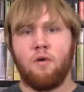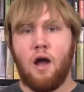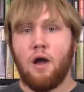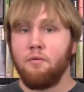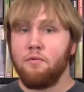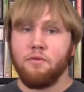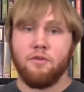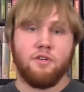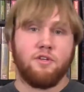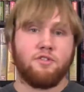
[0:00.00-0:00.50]
I
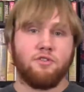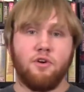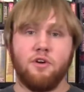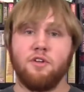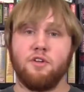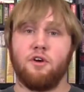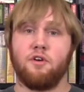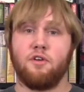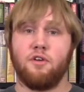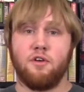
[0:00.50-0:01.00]
really enjoyed
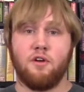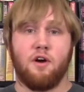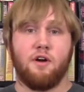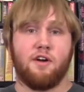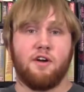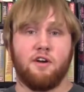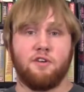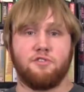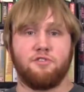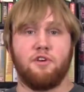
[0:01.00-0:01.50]
Donkey Kong
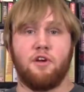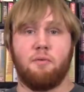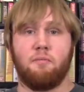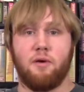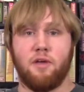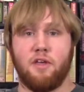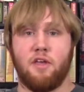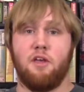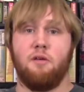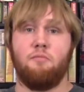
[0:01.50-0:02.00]
Country on
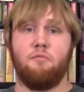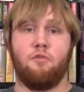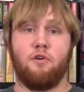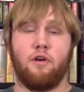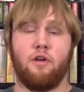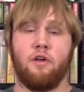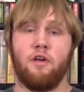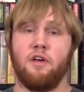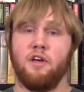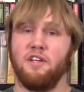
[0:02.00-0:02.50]
my Game
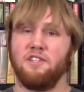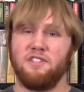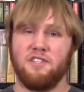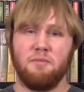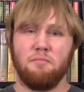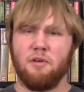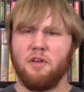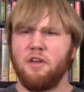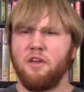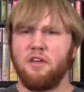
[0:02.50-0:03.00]
Boy. It
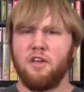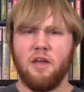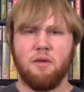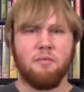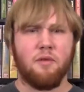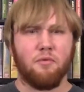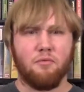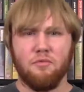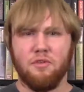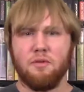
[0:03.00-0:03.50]
seemed like a game
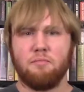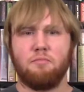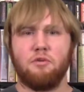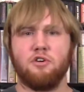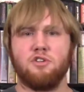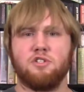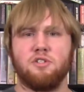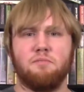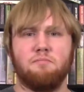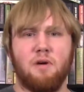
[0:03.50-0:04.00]
that really
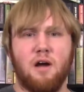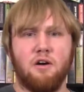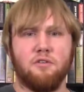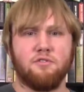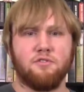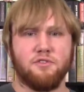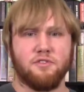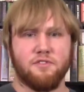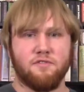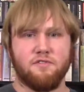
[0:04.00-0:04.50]
pushed the
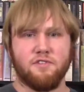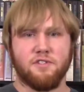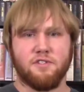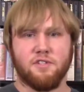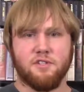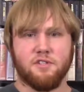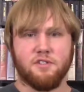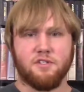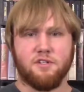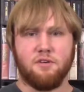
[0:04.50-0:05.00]
boundaries of the
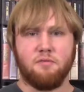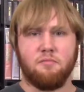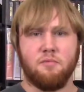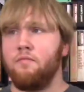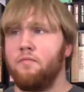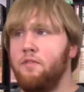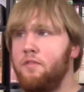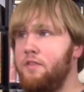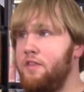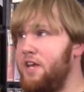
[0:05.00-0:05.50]
system.
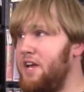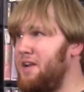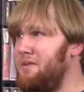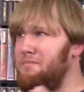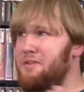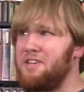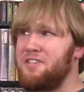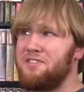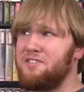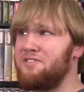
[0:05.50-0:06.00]
The
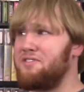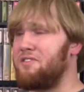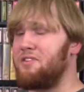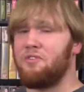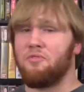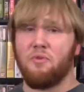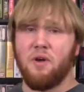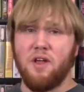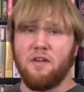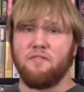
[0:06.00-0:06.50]
animations looked
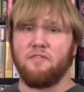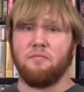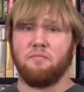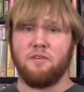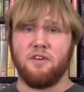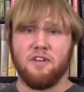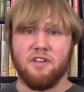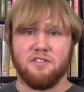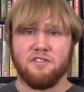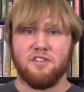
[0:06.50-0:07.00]
great for
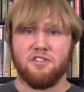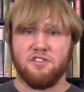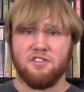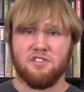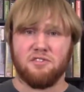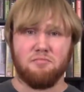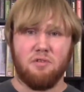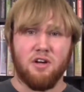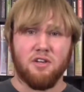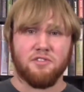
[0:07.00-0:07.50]
being on such a
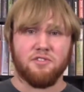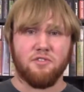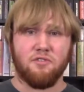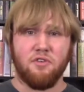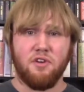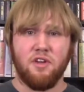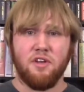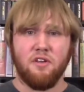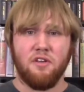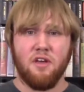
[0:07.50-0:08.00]
small
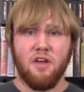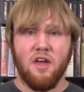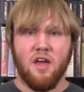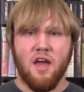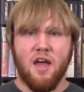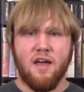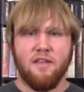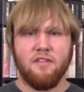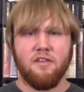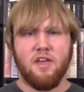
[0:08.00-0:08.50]
screen,
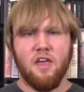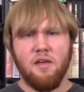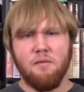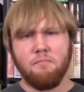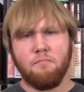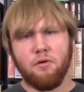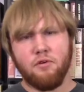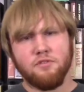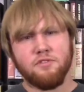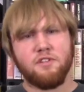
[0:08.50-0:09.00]
and the game
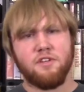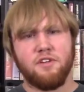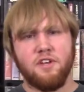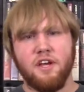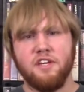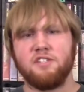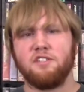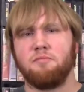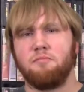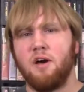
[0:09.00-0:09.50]
posed a
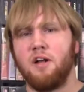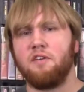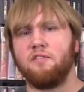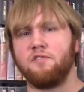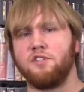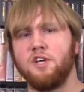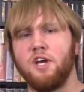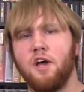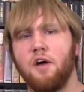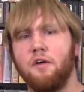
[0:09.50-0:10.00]
nice amount of
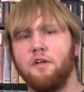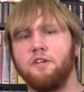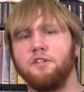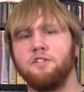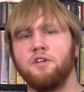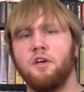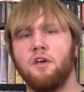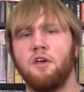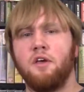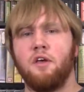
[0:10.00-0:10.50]

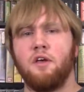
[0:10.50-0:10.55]
challenge.